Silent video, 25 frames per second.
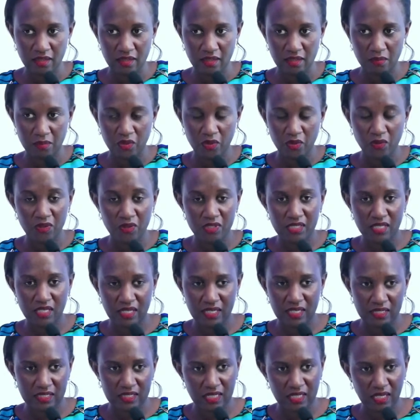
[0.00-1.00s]
because
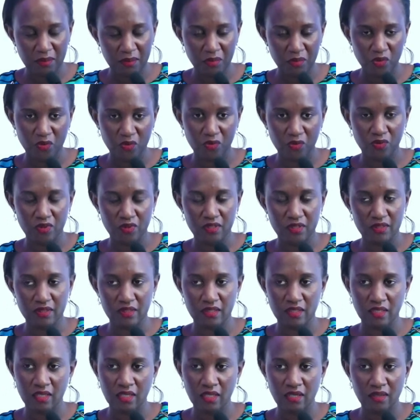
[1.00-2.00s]
anytime you could
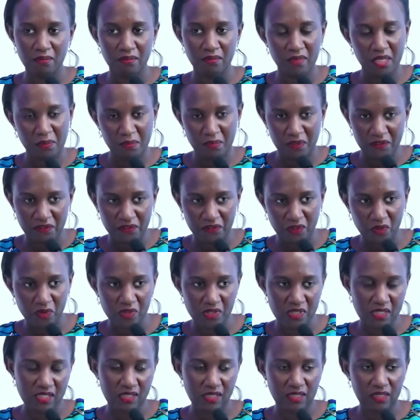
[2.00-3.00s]
maybe fall
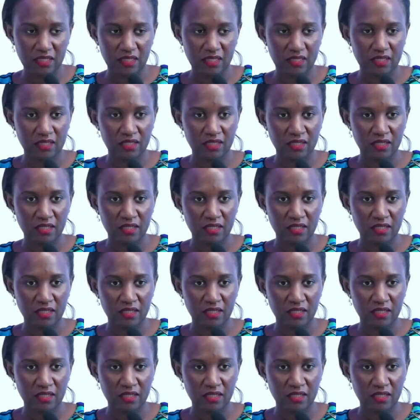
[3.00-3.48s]
sick.